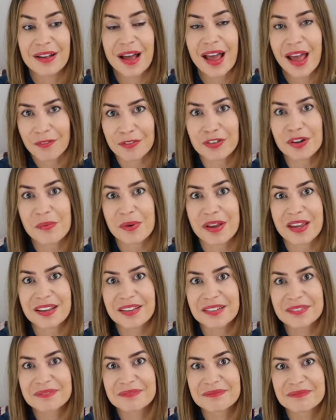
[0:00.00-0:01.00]
every
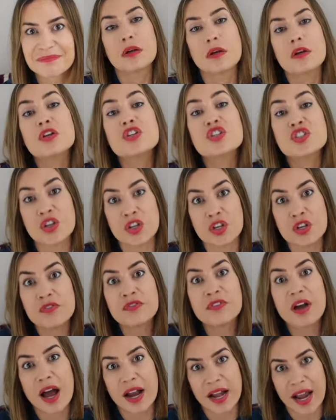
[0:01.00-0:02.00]
week. So you've
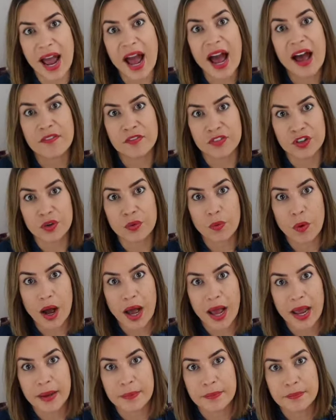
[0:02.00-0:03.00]
got to have your why.